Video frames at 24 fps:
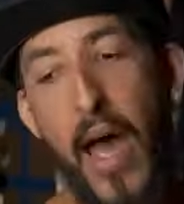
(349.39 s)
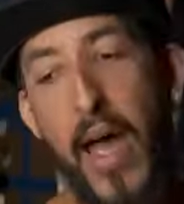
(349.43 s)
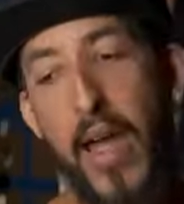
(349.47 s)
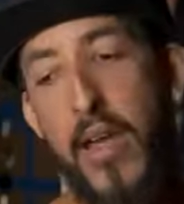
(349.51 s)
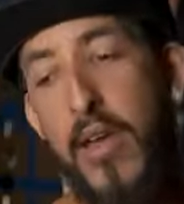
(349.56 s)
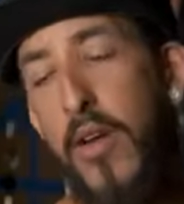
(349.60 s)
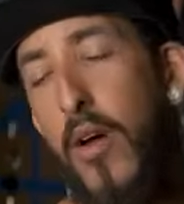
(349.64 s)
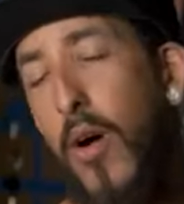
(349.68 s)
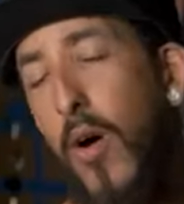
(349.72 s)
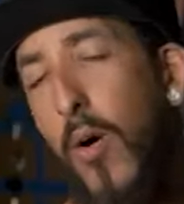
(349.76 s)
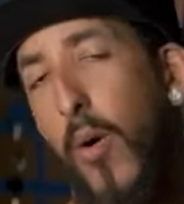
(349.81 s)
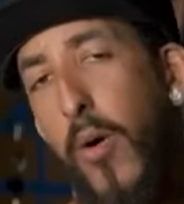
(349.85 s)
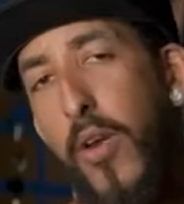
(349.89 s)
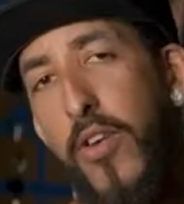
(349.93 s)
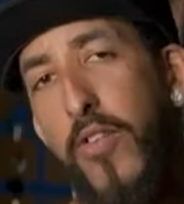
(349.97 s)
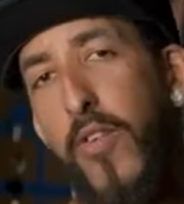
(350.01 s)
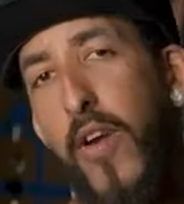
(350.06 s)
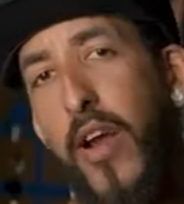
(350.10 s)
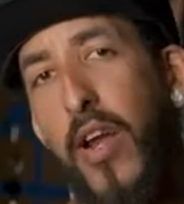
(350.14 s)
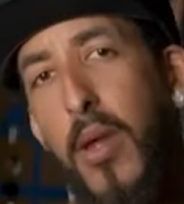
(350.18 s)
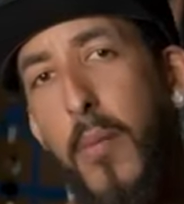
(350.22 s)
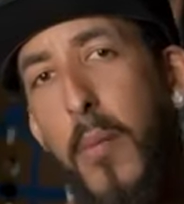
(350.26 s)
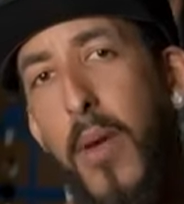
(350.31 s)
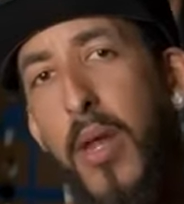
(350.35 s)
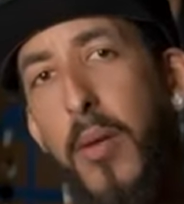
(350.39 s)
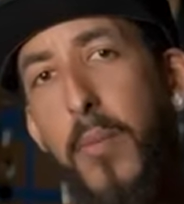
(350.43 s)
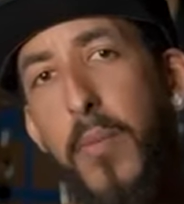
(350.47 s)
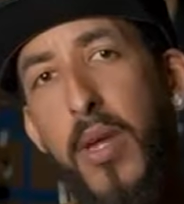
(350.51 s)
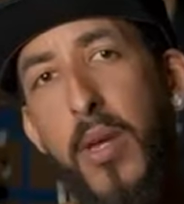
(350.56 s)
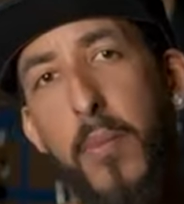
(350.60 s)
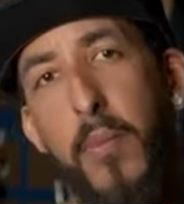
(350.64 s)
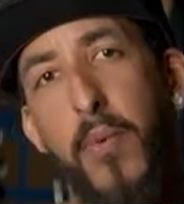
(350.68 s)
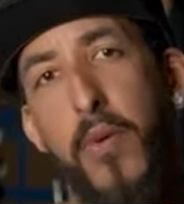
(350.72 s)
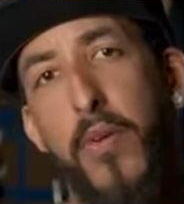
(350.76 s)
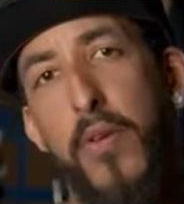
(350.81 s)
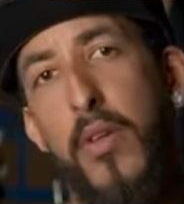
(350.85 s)
I always recommend
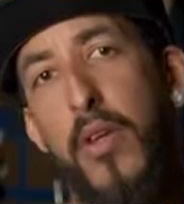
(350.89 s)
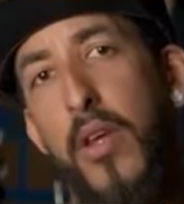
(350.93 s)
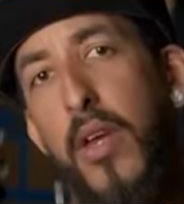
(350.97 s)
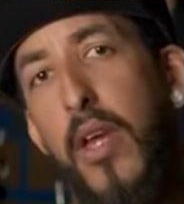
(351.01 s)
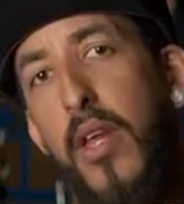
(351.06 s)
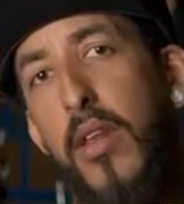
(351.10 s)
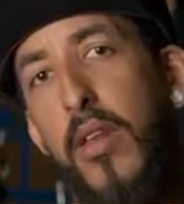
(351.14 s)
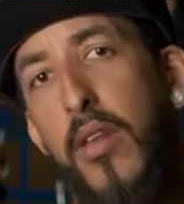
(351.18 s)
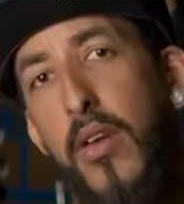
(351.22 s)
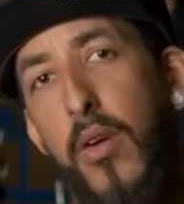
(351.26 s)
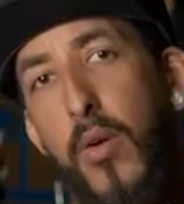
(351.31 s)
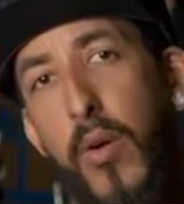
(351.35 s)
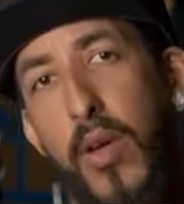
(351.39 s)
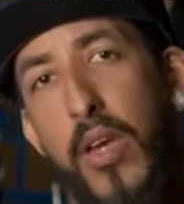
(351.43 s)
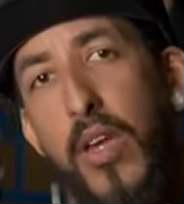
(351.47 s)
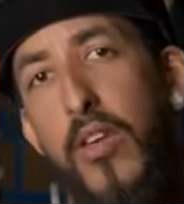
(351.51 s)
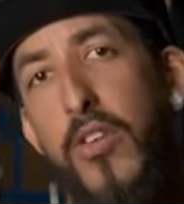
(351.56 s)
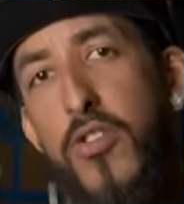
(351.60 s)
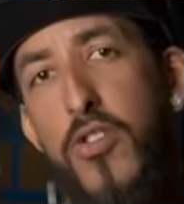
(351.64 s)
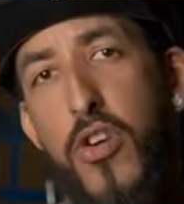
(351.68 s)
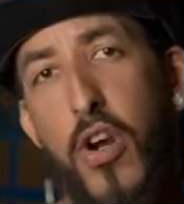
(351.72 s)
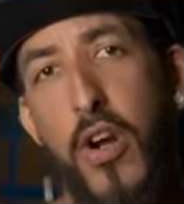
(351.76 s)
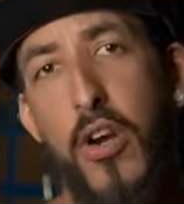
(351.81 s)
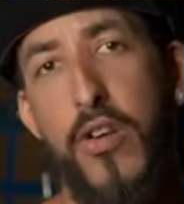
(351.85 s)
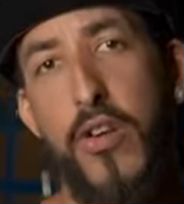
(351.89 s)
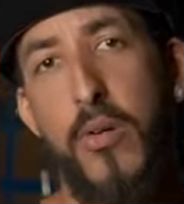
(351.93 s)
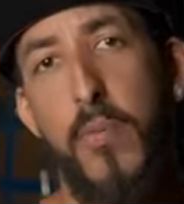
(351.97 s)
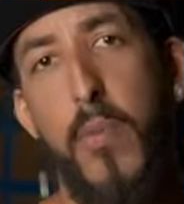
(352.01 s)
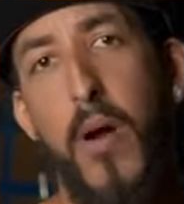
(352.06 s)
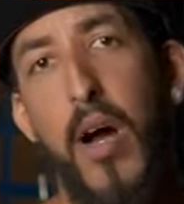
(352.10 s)
people to get the quickest charger